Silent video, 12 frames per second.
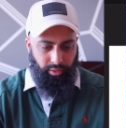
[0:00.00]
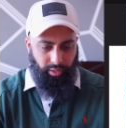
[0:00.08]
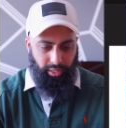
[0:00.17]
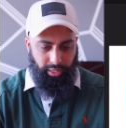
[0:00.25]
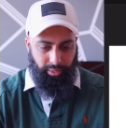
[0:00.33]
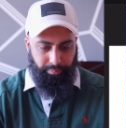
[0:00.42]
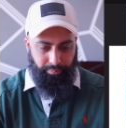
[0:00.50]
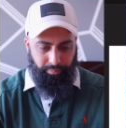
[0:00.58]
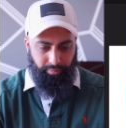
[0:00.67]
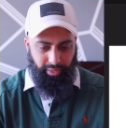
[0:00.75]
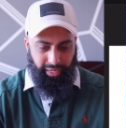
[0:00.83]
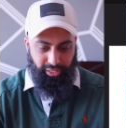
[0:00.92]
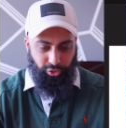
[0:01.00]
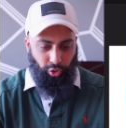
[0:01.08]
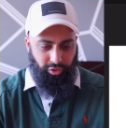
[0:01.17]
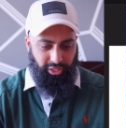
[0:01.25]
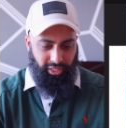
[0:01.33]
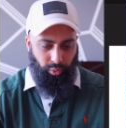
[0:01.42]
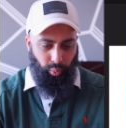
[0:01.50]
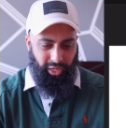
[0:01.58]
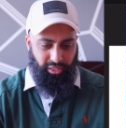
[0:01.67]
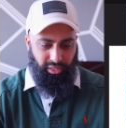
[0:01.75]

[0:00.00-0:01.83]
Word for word: um, it's content aware.